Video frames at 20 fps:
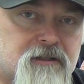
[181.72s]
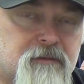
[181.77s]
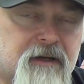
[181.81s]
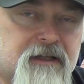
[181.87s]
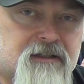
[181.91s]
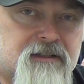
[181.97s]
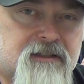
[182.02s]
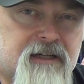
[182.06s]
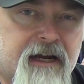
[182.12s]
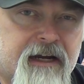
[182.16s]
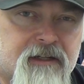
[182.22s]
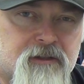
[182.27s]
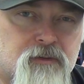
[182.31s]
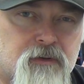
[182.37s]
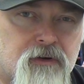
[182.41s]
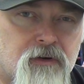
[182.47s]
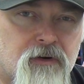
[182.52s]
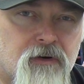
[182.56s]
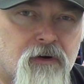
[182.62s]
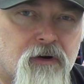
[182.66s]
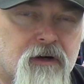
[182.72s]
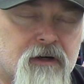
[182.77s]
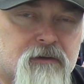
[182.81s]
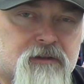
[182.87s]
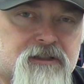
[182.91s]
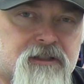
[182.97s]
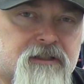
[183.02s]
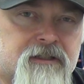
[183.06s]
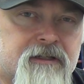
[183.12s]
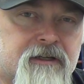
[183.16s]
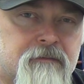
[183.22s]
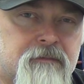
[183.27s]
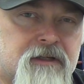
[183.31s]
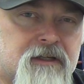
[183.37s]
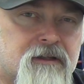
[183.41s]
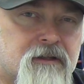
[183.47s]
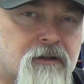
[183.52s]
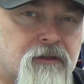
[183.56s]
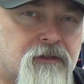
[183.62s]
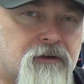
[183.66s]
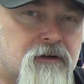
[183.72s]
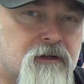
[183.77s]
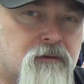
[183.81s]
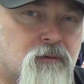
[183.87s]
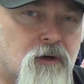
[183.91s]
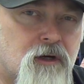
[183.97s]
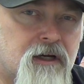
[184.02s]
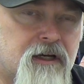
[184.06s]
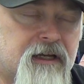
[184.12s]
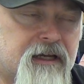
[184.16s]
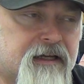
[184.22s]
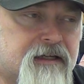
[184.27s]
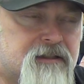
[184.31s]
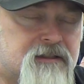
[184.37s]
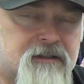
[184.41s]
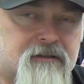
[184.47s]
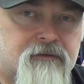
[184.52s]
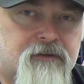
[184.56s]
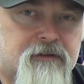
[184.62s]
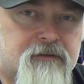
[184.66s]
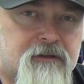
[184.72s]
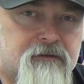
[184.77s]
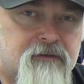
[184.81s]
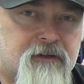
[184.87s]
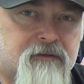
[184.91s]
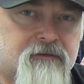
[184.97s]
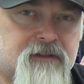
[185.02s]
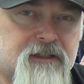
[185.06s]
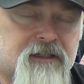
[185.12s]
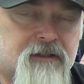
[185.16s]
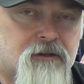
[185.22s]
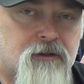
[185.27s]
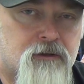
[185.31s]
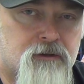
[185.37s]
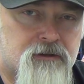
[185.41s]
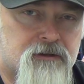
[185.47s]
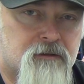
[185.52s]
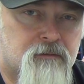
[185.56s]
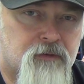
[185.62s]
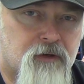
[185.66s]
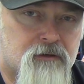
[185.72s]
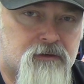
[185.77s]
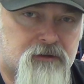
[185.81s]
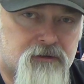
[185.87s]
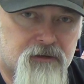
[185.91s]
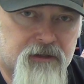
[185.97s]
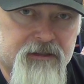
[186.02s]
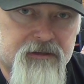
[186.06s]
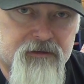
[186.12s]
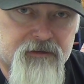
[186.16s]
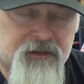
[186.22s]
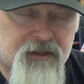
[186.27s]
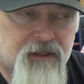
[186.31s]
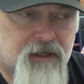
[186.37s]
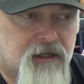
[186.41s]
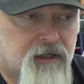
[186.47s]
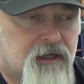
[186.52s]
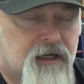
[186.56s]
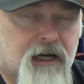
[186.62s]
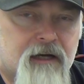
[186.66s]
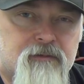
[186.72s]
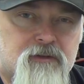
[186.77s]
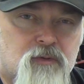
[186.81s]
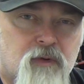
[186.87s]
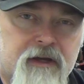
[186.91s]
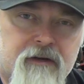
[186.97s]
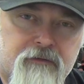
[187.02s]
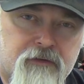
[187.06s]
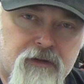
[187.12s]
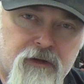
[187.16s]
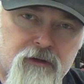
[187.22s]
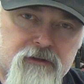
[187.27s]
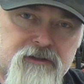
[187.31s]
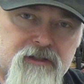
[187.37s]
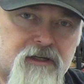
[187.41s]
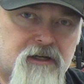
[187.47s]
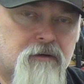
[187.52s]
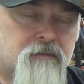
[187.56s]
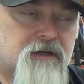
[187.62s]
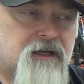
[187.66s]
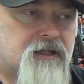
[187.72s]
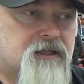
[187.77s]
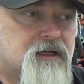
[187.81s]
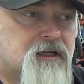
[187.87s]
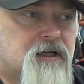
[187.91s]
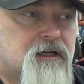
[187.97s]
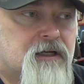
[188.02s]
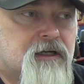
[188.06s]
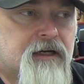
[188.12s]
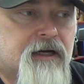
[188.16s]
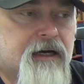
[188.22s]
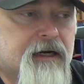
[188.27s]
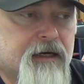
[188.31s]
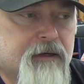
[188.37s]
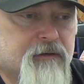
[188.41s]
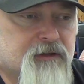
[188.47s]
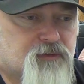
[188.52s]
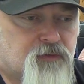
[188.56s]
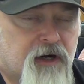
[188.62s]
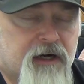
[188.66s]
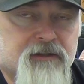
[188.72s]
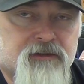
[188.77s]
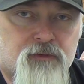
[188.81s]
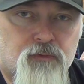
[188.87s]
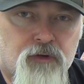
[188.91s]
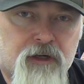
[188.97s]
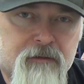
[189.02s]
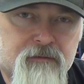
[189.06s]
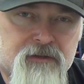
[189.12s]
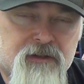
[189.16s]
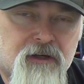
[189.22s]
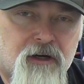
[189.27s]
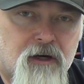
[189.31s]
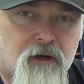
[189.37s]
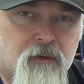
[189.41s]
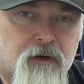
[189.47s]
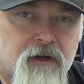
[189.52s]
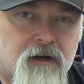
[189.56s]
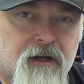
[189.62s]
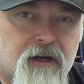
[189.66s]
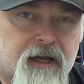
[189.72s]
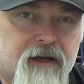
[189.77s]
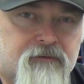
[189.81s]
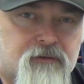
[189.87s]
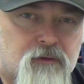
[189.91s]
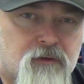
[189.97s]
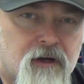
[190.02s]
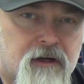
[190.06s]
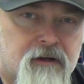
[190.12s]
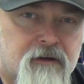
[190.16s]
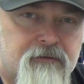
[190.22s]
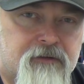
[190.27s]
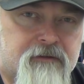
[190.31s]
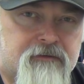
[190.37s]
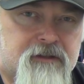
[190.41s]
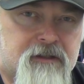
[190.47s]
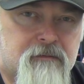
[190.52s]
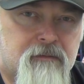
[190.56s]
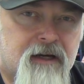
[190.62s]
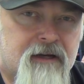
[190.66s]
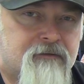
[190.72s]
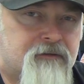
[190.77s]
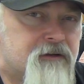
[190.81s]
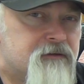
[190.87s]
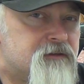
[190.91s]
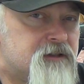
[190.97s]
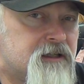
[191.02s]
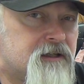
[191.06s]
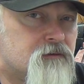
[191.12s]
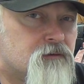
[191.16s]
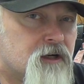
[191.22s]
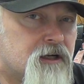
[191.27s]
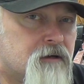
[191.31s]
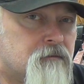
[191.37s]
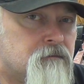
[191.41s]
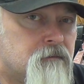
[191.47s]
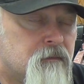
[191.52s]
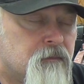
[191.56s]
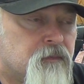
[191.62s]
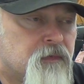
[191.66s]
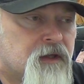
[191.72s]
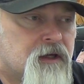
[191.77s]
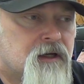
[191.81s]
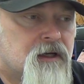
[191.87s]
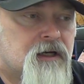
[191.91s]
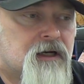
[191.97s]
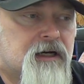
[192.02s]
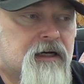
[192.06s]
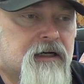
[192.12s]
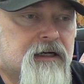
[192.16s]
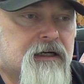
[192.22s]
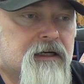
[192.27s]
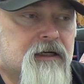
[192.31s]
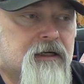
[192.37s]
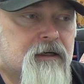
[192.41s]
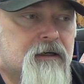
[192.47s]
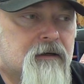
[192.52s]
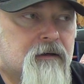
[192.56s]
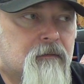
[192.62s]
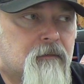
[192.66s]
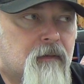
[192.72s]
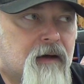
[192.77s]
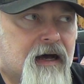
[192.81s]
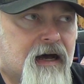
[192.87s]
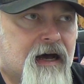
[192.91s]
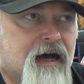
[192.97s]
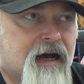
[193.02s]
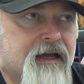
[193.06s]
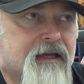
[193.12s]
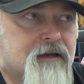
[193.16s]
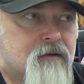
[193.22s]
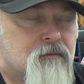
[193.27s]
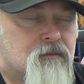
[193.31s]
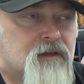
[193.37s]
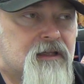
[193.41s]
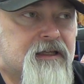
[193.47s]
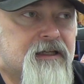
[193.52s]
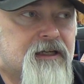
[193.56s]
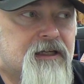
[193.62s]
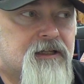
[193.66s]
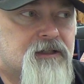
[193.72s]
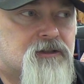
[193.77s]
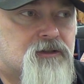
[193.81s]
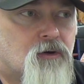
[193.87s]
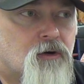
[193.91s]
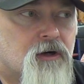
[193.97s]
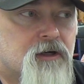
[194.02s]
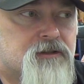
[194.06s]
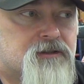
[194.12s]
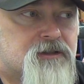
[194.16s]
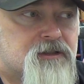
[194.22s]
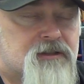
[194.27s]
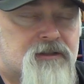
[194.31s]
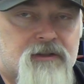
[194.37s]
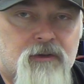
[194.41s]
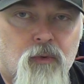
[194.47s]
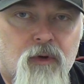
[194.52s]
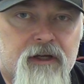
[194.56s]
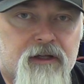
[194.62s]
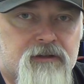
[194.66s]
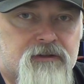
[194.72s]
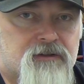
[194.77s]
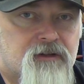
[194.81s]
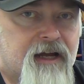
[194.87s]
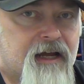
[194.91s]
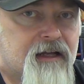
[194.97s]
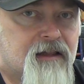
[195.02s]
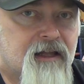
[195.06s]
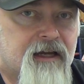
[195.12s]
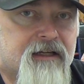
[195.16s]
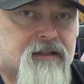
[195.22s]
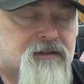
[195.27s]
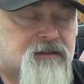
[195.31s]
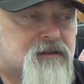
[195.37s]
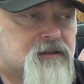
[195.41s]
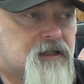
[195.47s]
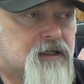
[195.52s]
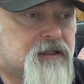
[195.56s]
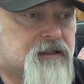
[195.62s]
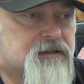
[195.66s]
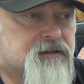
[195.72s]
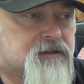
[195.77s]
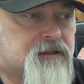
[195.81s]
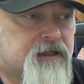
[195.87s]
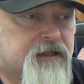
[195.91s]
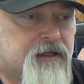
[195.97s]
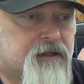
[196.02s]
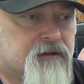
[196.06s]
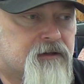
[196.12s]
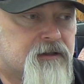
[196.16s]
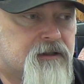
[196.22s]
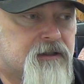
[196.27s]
about the tires we're going to order, which ended up being the 31 1850-15 Hoosier Pro Streets. I'm just waiting for those to come in. As far as the rims go, we're going to have to run a 15x15 rim. I am leaning towards just the weld drag lights because they're